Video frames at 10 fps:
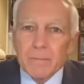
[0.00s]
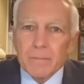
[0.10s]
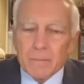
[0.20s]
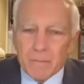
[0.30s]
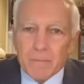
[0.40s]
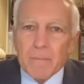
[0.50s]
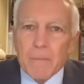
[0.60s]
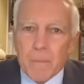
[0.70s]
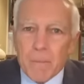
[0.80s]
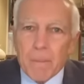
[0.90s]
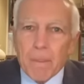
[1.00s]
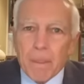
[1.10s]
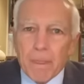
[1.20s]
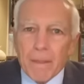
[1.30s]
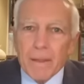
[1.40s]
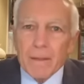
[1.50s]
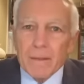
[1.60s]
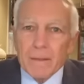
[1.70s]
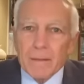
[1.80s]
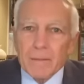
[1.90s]

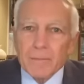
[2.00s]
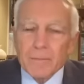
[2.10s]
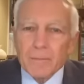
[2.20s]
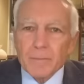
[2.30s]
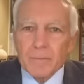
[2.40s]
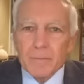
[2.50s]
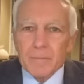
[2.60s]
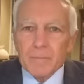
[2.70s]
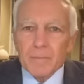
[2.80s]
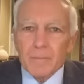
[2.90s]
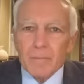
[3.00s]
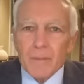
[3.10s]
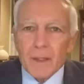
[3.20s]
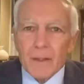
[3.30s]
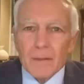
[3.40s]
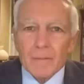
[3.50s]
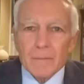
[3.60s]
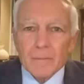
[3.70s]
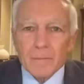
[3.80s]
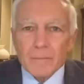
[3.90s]

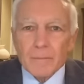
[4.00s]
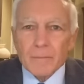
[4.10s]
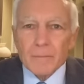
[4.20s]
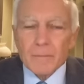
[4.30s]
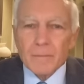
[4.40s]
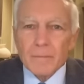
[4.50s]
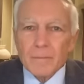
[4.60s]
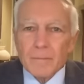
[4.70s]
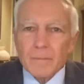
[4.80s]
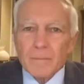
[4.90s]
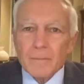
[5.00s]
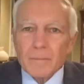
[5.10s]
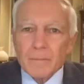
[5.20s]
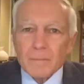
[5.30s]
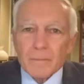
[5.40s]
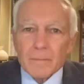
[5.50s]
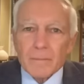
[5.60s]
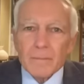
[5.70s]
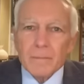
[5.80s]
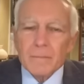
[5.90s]
[no speech]